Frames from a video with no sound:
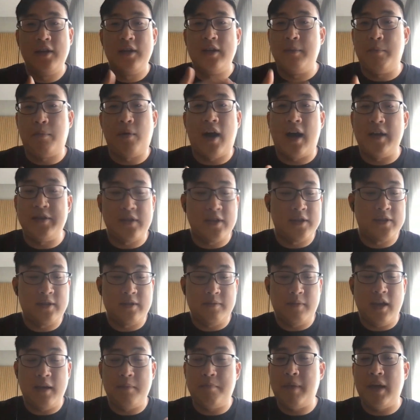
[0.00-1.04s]
process
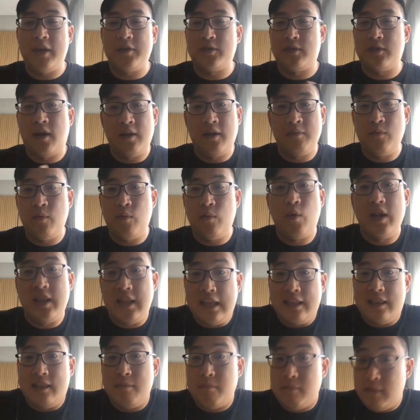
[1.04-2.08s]
it based on what
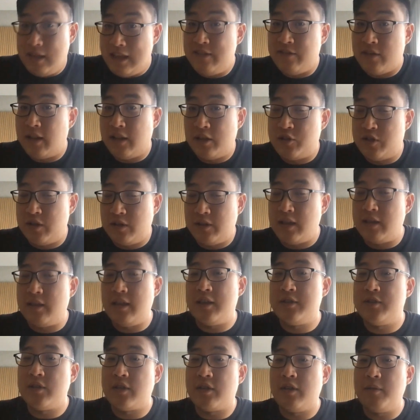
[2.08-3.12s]
it intelligently
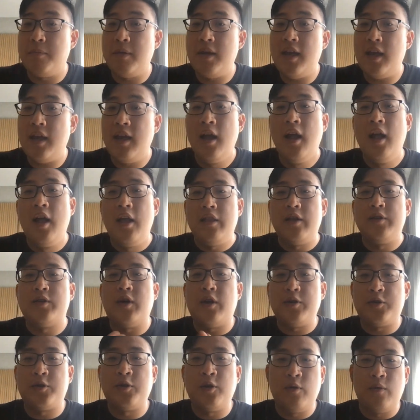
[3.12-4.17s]
thinks it could be, there's
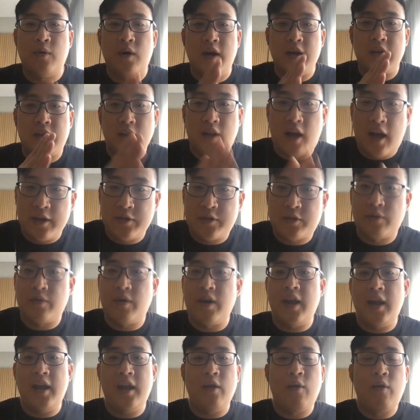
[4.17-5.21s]
also a
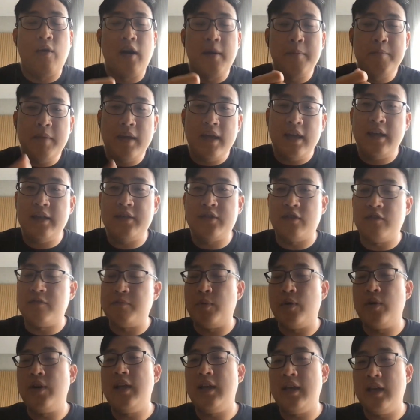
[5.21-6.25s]
glossary or a means of
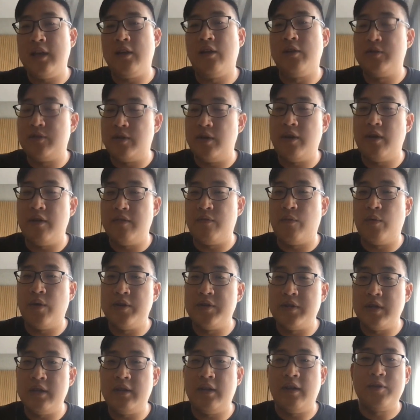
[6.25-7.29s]
putting in alternative
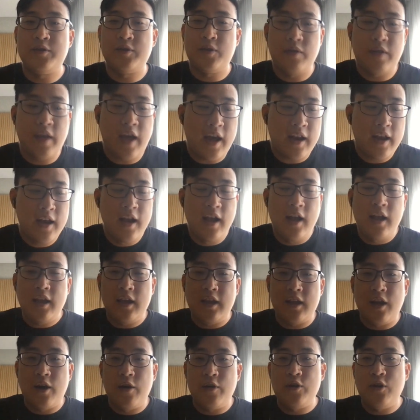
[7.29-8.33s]
words in there so that
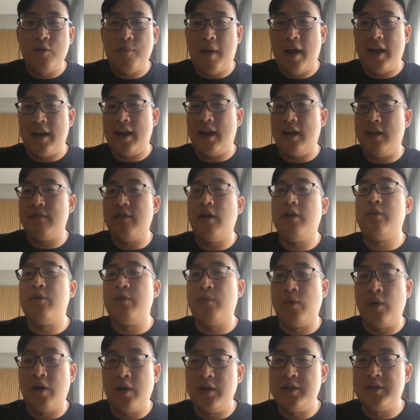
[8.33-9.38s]
you might have other
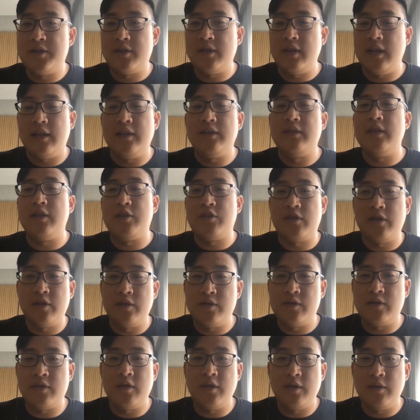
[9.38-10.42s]
words in addition
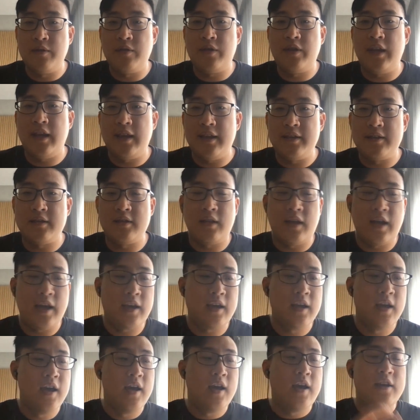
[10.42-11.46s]
to things like
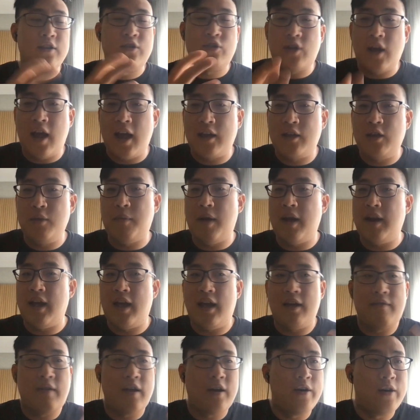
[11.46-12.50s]
check. You might
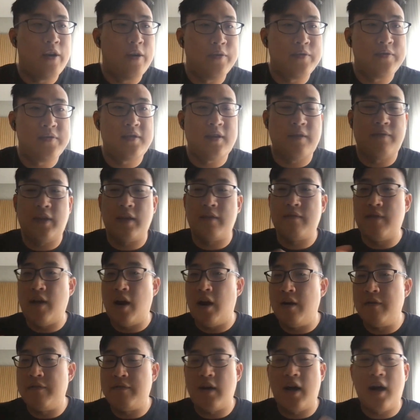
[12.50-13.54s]
have, I don't know, stuff like
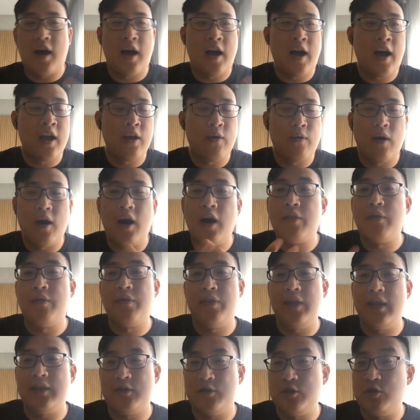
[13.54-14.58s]
verify or other
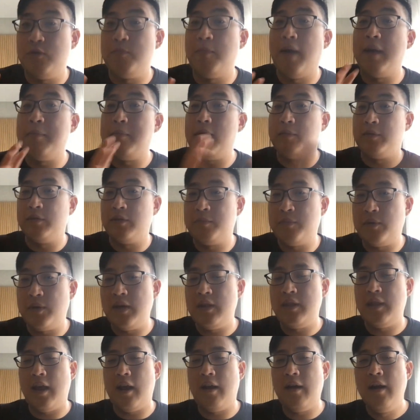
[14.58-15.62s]
things that you might be able to put
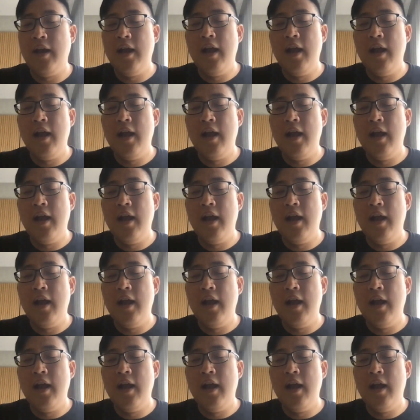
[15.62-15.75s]
in there.